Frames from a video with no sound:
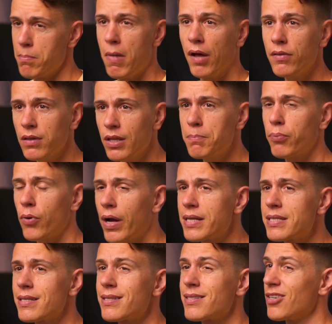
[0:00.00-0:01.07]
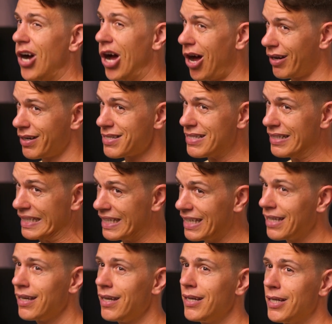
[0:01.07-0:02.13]
The monthly price is
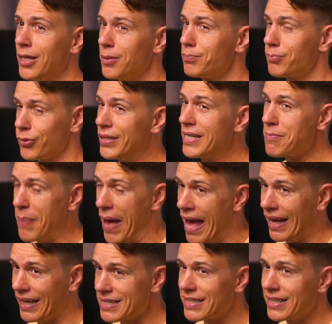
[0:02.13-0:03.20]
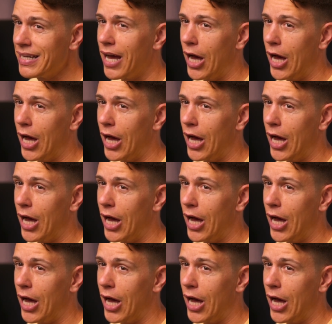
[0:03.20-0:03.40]
honestly pretty bad.